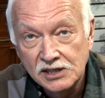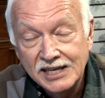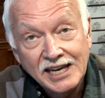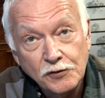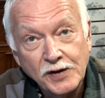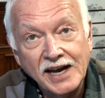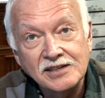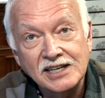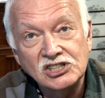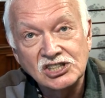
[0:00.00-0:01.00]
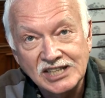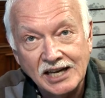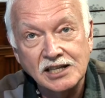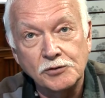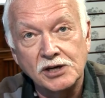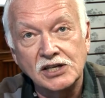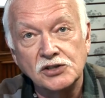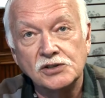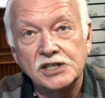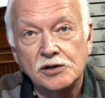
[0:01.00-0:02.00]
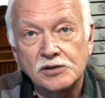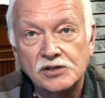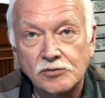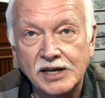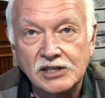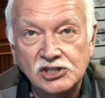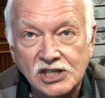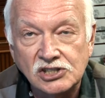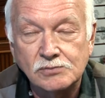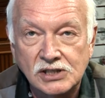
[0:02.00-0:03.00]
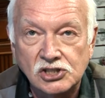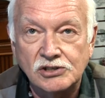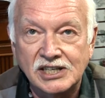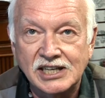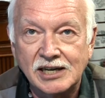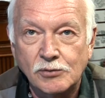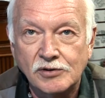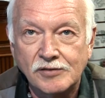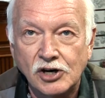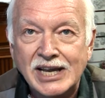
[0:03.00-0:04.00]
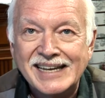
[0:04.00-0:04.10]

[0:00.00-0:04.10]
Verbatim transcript: In fact, that's exactly what I do here with the radio station ministering to Campbell River.